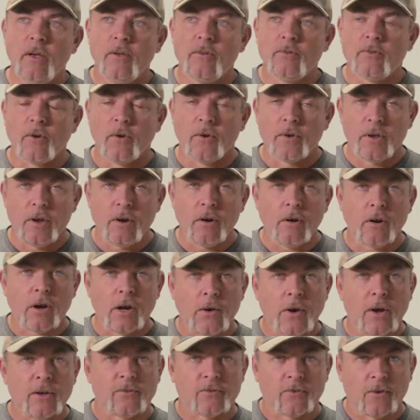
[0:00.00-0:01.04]
So a year
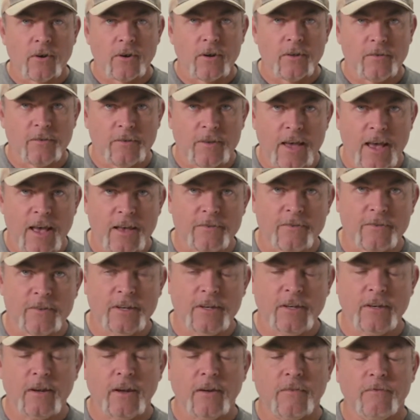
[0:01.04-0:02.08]
ago, I started
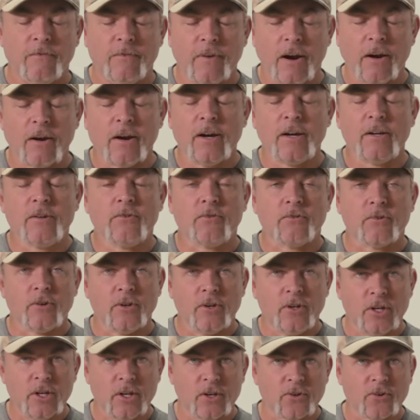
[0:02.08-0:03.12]
testing a very
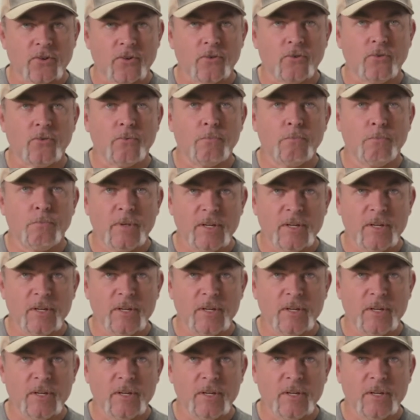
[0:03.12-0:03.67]
traditional